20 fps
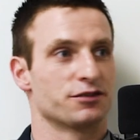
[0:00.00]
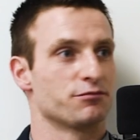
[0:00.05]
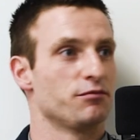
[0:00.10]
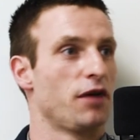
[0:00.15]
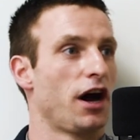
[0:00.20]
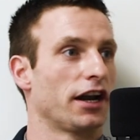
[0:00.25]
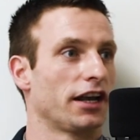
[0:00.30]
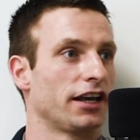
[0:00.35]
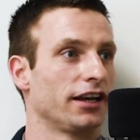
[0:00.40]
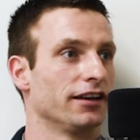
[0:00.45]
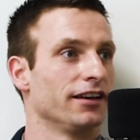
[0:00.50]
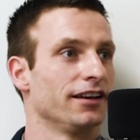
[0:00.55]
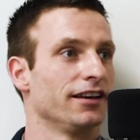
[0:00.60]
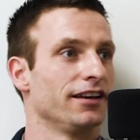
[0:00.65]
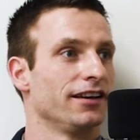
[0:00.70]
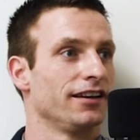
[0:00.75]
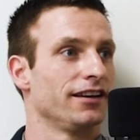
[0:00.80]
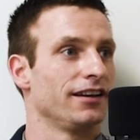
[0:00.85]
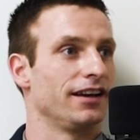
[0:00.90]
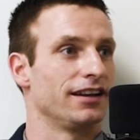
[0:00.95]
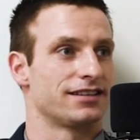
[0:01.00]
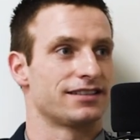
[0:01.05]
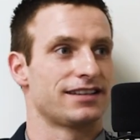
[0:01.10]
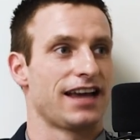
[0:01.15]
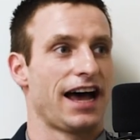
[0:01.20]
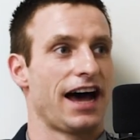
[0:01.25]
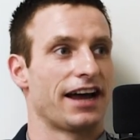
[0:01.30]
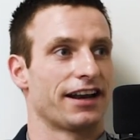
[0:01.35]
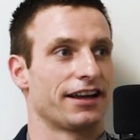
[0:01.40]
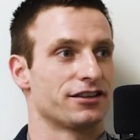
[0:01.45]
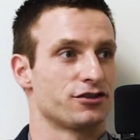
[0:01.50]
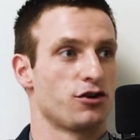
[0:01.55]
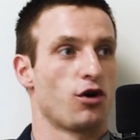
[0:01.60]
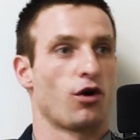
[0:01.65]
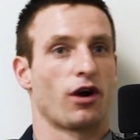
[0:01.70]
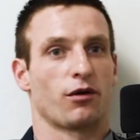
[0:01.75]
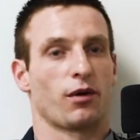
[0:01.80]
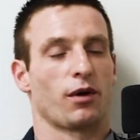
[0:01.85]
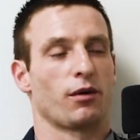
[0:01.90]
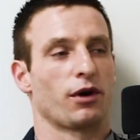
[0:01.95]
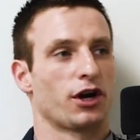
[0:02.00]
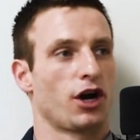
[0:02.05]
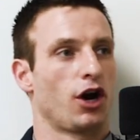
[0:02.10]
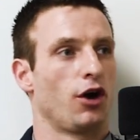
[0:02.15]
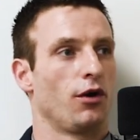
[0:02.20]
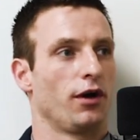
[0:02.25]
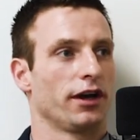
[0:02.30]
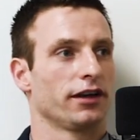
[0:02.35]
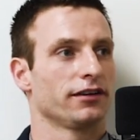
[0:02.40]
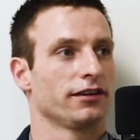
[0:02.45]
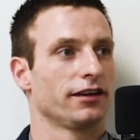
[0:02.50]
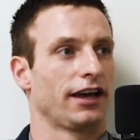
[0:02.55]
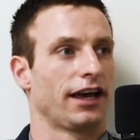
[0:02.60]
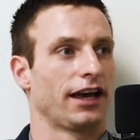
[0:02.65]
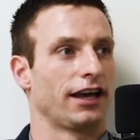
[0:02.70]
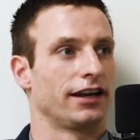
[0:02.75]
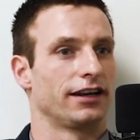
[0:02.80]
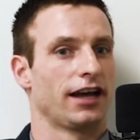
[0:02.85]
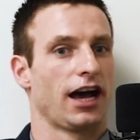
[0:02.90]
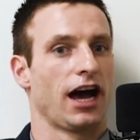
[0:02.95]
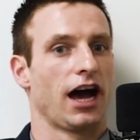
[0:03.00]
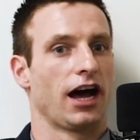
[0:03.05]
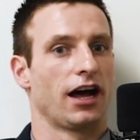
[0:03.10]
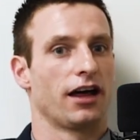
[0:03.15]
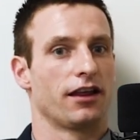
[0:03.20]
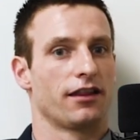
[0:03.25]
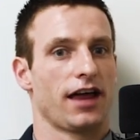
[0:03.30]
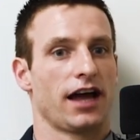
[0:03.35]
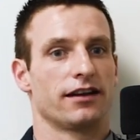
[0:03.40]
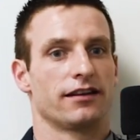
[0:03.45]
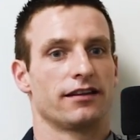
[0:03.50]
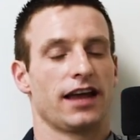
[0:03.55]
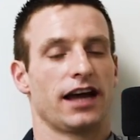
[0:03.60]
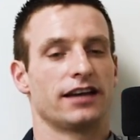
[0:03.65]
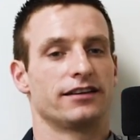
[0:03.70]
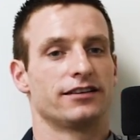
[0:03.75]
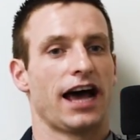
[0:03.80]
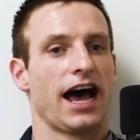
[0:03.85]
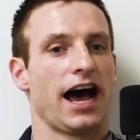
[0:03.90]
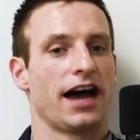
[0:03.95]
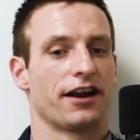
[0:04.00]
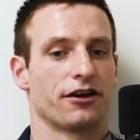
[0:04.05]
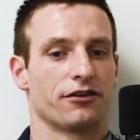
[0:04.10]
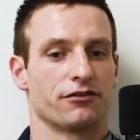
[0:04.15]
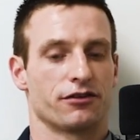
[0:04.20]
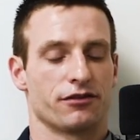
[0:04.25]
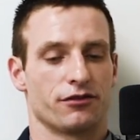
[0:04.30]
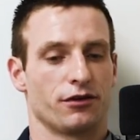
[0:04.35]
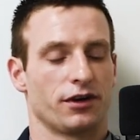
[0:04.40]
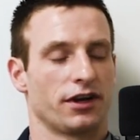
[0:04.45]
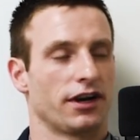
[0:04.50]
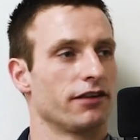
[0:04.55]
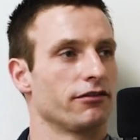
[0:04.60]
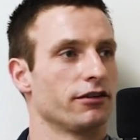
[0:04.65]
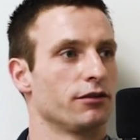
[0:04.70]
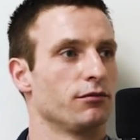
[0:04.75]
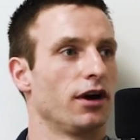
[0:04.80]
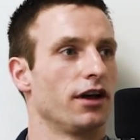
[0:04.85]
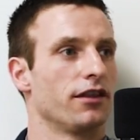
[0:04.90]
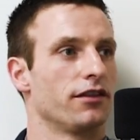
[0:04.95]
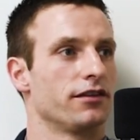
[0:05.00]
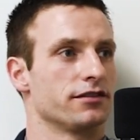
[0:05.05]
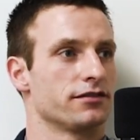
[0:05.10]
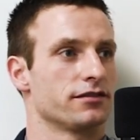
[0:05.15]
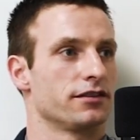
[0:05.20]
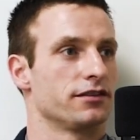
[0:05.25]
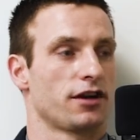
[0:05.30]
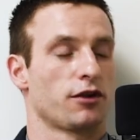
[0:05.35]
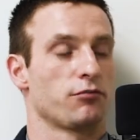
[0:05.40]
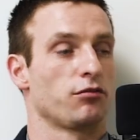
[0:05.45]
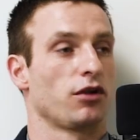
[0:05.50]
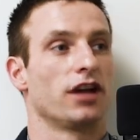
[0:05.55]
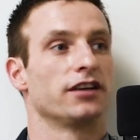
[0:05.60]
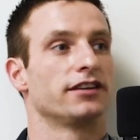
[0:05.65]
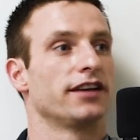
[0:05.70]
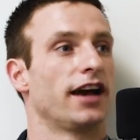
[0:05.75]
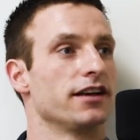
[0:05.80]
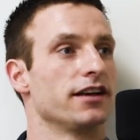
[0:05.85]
it's money, it's data, it's knowing where we're going. Mm-hmm. And uh, that, that data and reviewing it every month is, is our blood